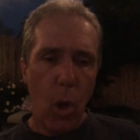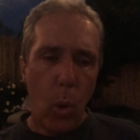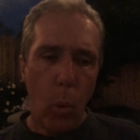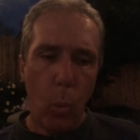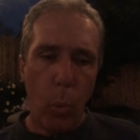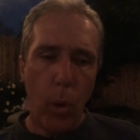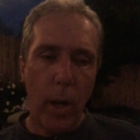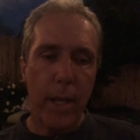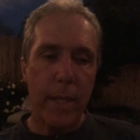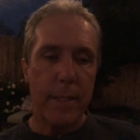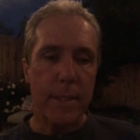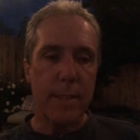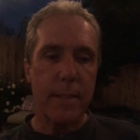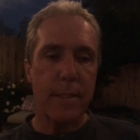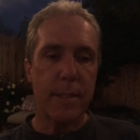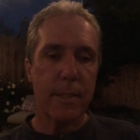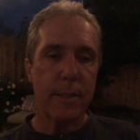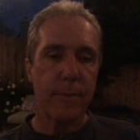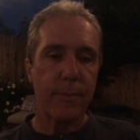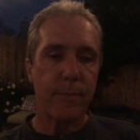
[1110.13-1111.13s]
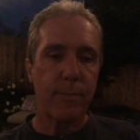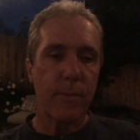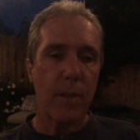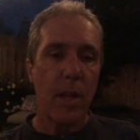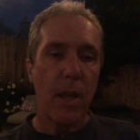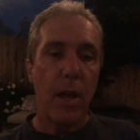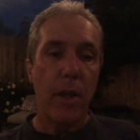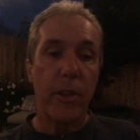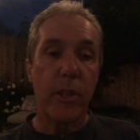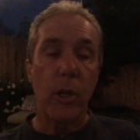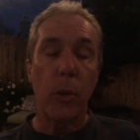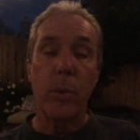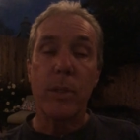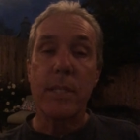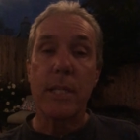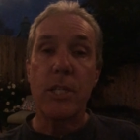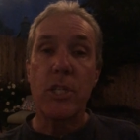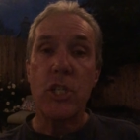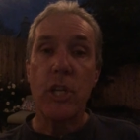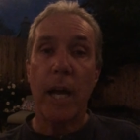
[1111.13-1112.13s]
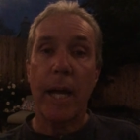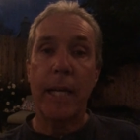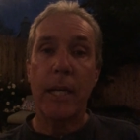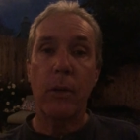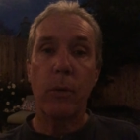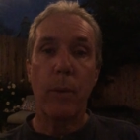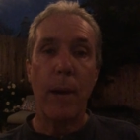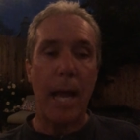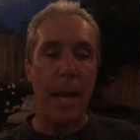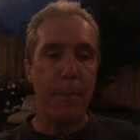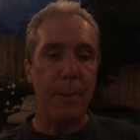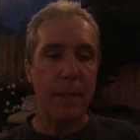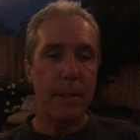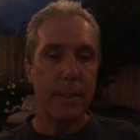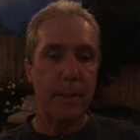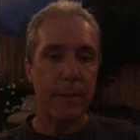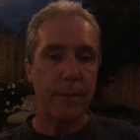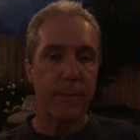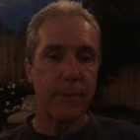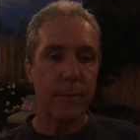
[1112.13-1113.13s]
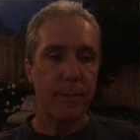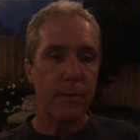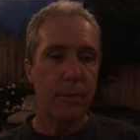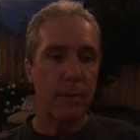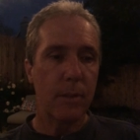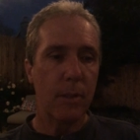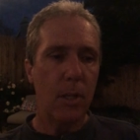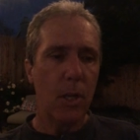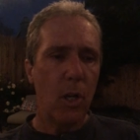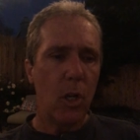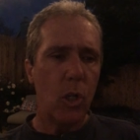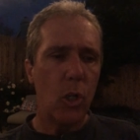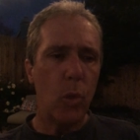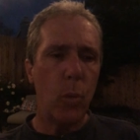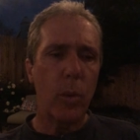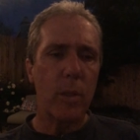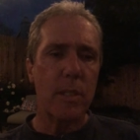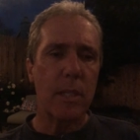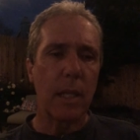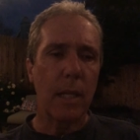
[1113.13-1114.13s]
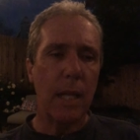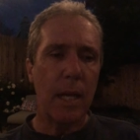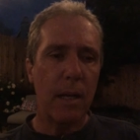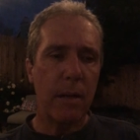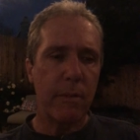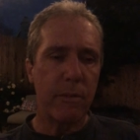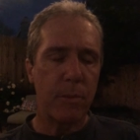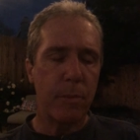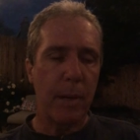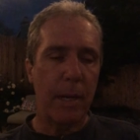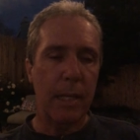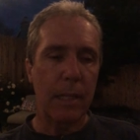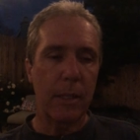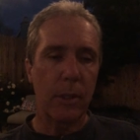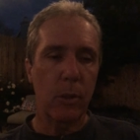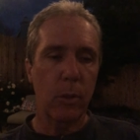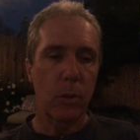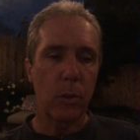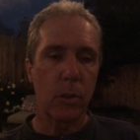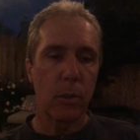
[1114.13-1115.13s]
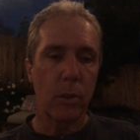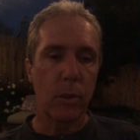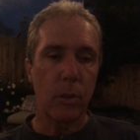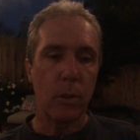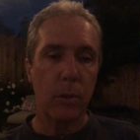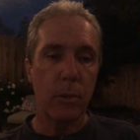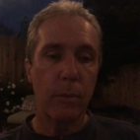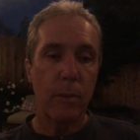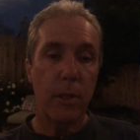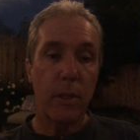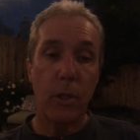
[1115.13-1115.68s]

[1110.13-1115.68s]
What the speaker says: "Once there was a China rabbit who was loved by a little girl.